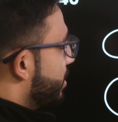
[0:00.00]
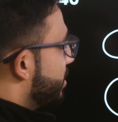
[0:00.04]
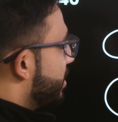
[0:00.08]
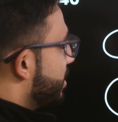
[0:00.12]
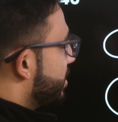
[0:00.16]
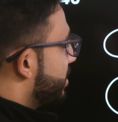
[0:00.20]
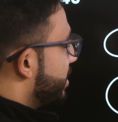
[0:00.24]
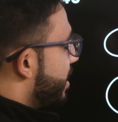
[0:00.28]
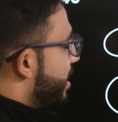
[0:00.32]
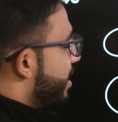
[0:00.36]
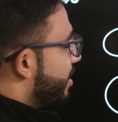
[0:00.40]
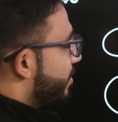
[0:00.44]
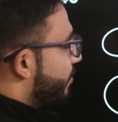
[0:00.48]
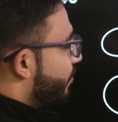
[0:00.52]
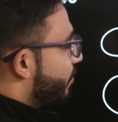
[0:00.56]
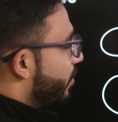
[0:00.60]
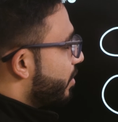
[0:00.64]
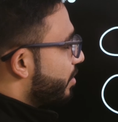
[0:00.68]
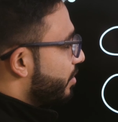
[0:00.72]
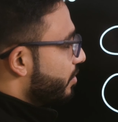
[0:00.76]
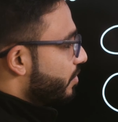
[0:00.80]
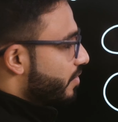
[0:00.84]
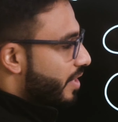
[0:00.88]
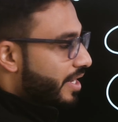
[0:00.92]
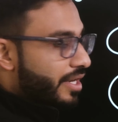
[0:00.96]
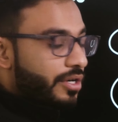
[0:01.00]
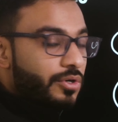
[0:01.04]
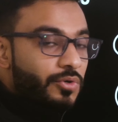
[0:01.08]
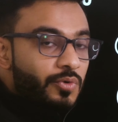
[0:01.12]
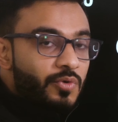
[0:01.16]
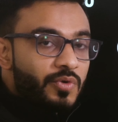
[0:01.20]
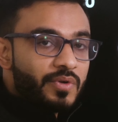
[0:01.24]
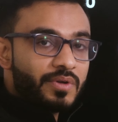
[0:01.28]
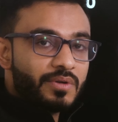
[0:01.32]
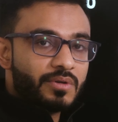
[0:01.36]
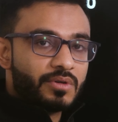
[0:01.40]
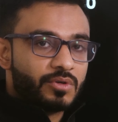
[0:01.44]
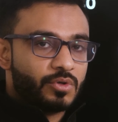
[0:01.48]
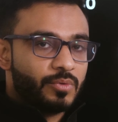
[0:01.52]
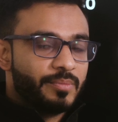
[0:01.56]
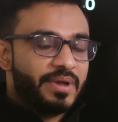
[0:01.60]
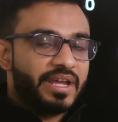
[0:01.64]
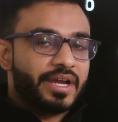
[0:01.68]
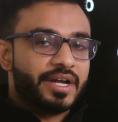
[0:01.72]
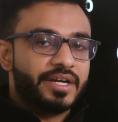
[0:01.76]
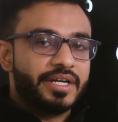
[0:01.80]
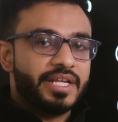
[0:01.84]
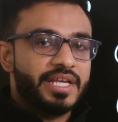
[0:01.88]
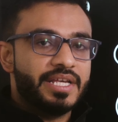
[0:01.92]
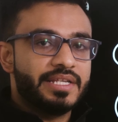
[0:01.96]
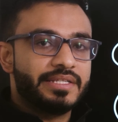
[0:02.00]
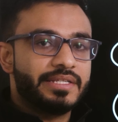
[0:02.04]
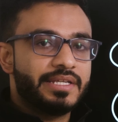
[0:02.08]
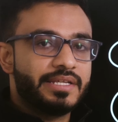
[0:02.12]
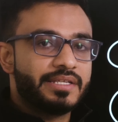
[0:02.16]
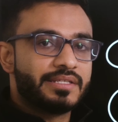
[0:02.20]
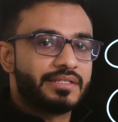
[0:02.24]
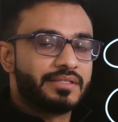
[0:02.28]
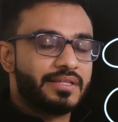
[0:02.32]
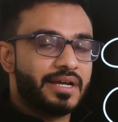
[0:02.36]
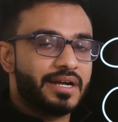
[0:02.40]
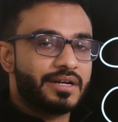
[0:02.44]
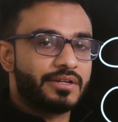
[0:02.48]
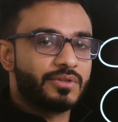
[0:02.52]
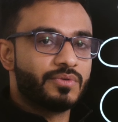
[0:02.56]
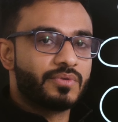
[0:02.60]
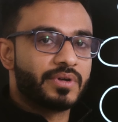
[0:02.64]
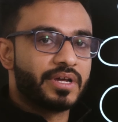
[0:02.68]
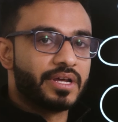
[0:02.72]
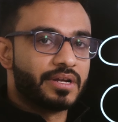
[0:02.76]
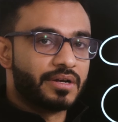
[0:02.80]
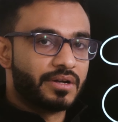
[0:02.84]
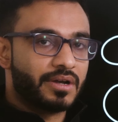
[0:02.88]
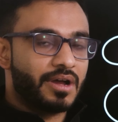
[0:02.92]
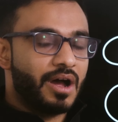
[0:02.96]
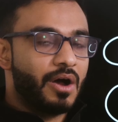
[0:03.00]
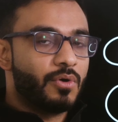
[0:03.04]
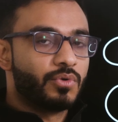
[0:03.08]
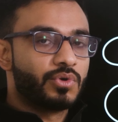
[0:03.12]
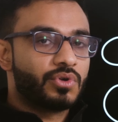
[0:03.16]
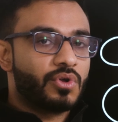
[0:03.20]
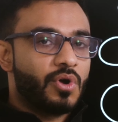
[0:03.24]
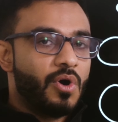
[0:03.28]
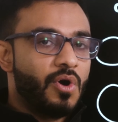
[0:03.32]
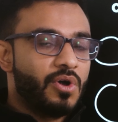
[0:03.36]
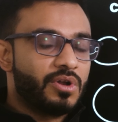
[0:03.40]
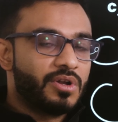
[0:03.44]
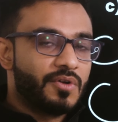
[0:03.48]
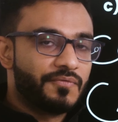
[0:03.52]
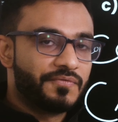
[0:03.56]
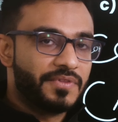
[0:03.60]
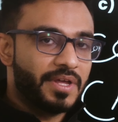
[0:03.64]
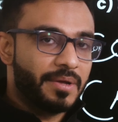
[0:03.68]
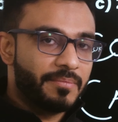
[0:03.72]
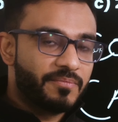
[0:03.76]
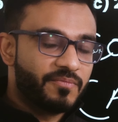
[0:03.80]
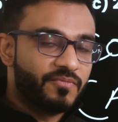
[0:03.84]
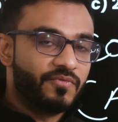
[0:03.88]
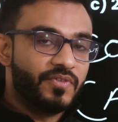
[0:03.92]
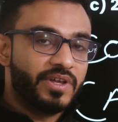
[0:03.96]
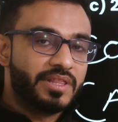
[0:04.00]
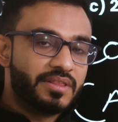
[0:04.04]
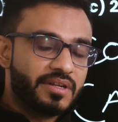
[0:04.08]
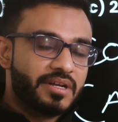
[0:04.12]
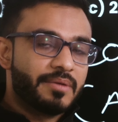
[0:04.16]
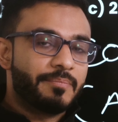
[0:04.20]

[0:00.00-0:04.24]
this is that what you can do to make it easy is that you can count all of them with